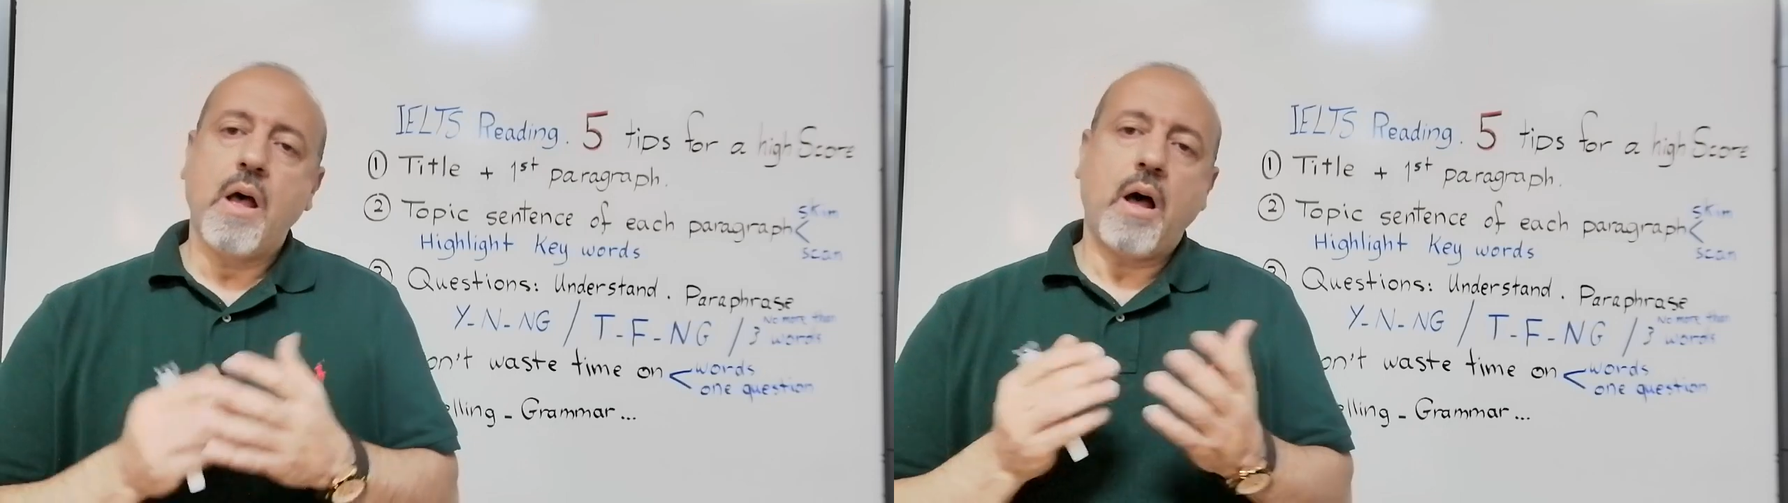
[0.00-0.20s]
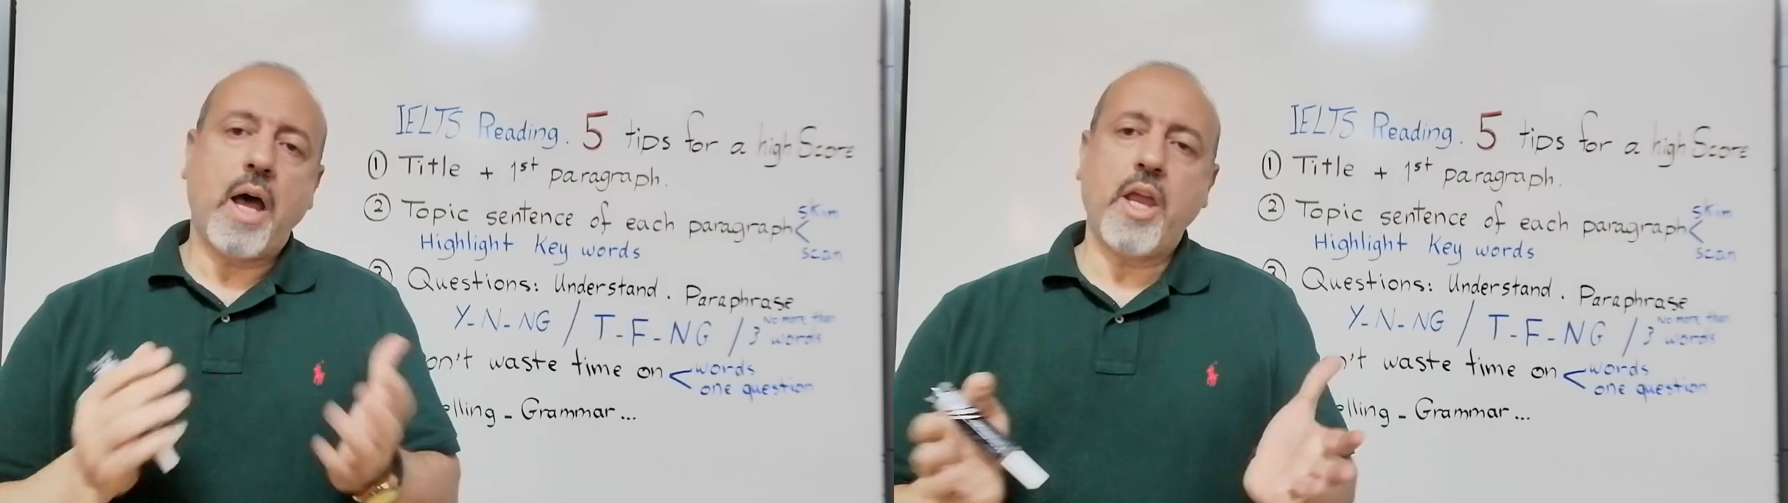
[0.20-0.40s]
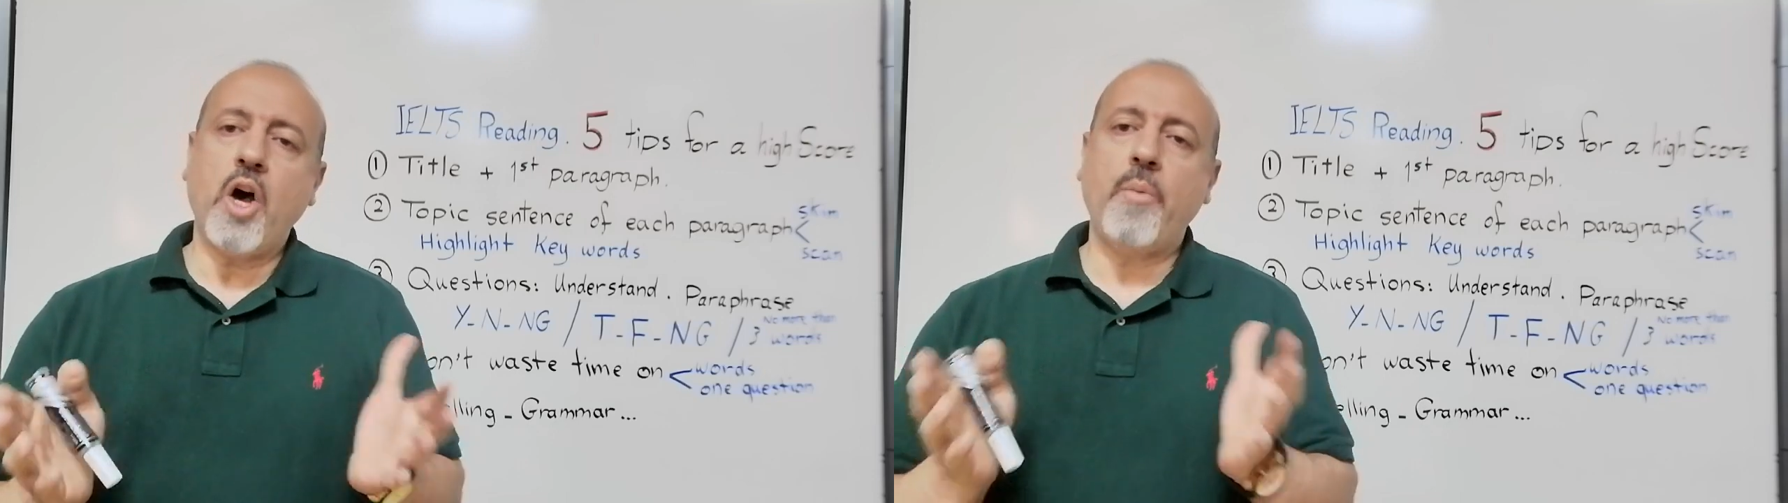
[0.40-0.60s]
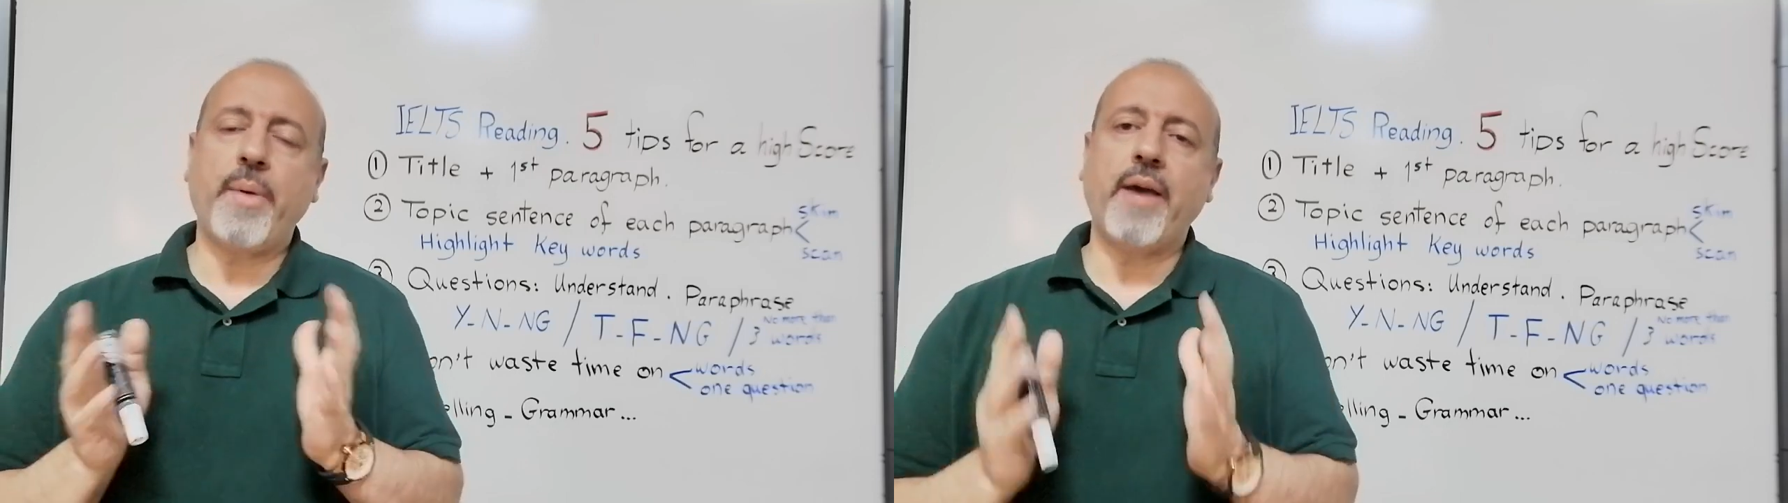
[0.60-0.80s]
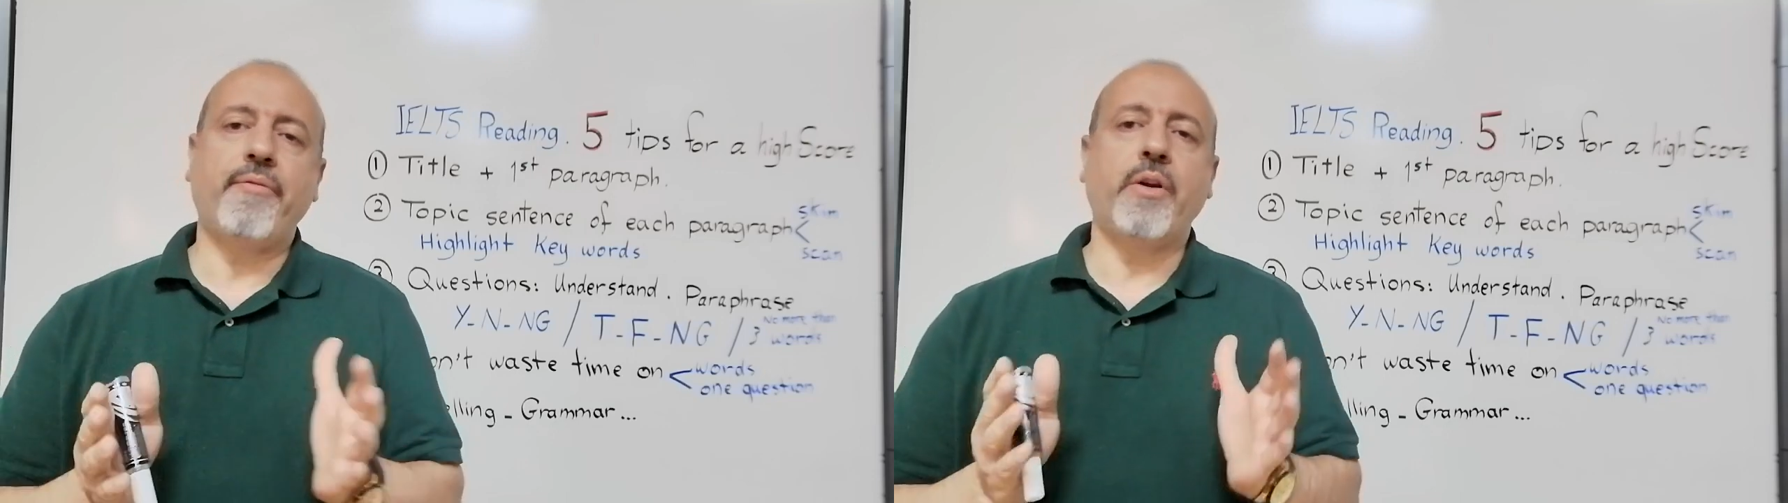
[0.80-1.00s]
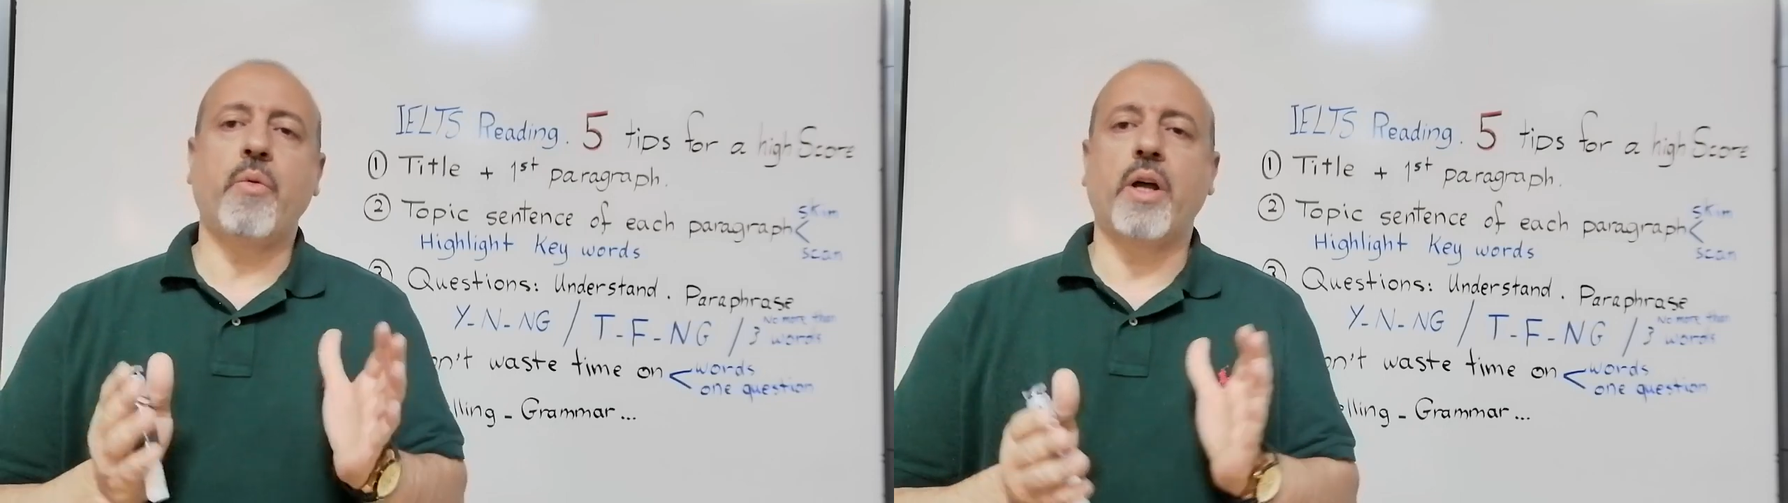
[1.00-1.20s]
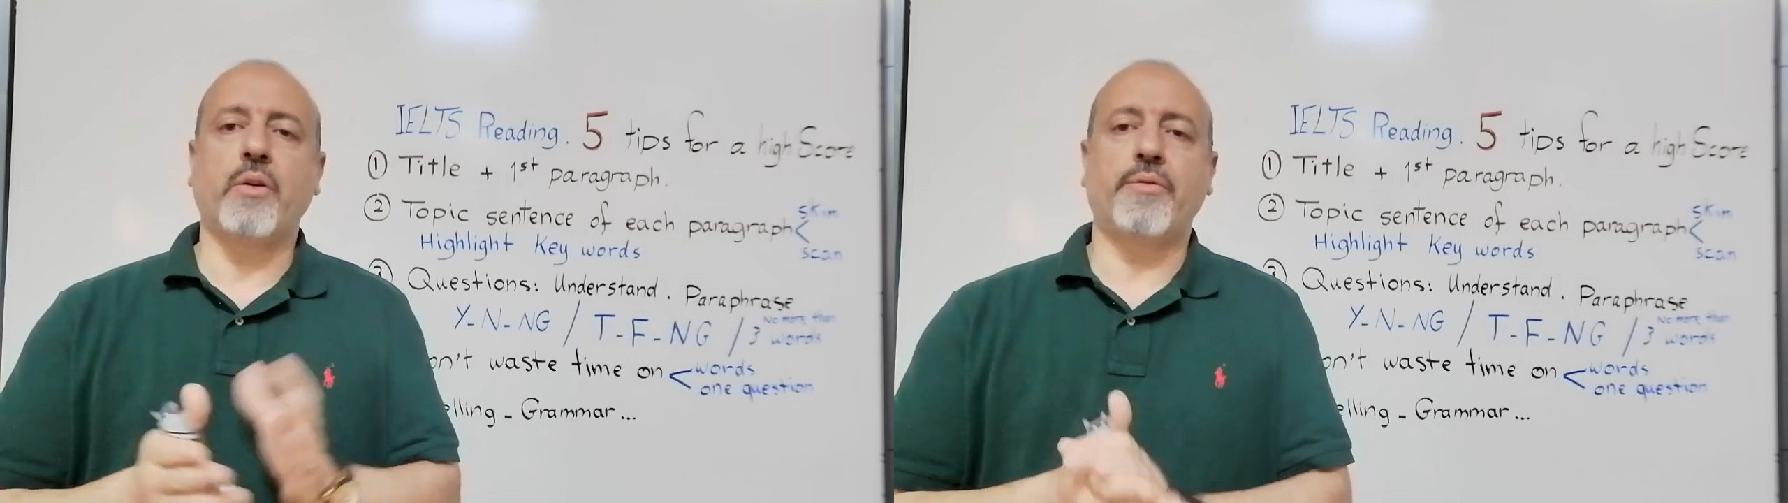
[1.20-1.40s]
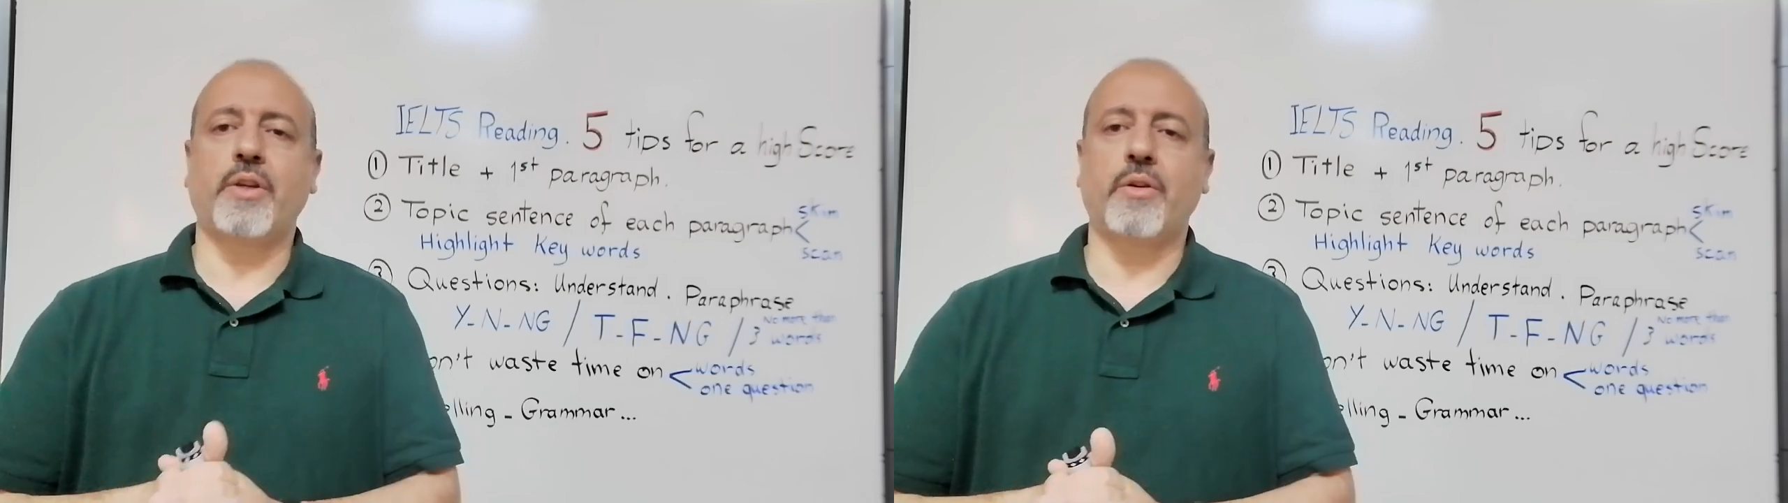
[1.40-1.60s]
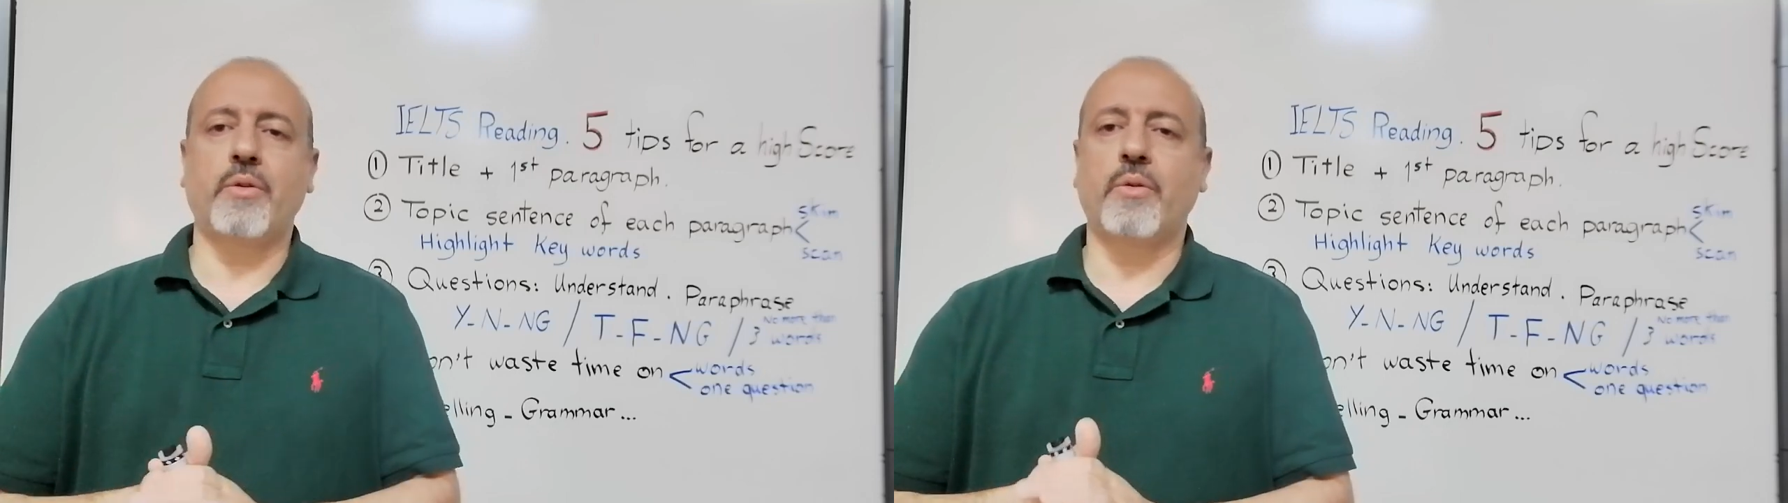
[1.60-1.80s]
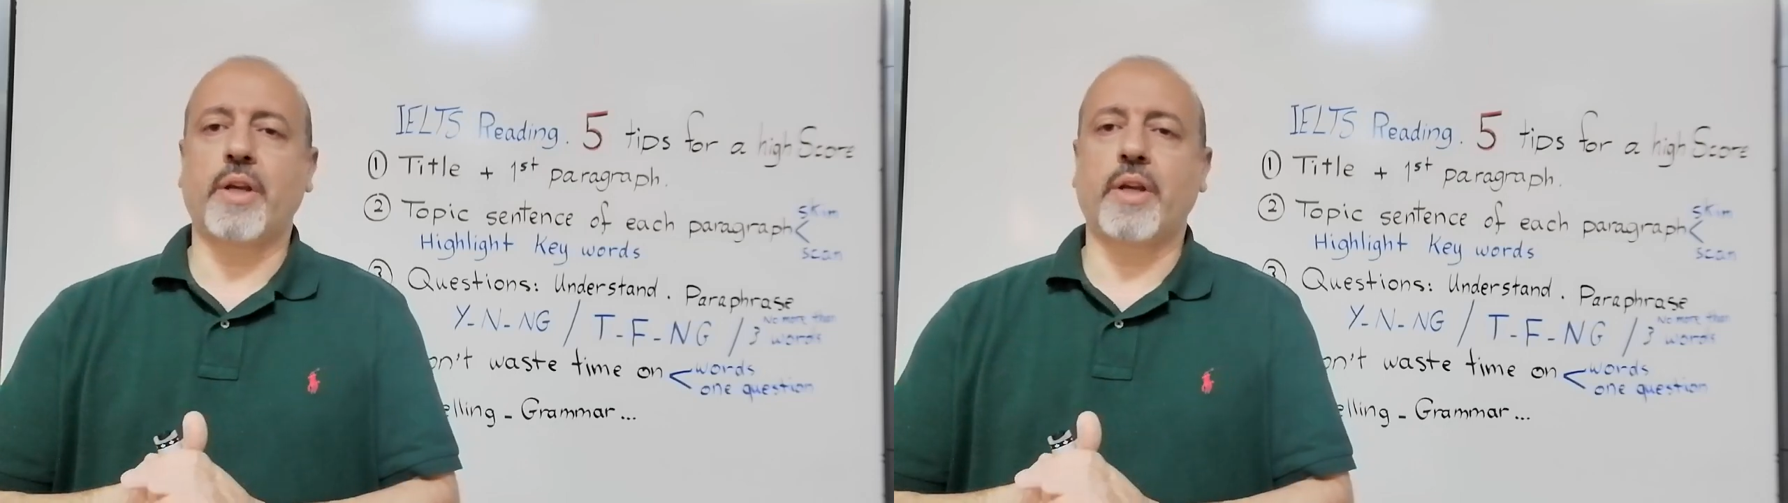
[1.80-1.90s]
I hope every one of you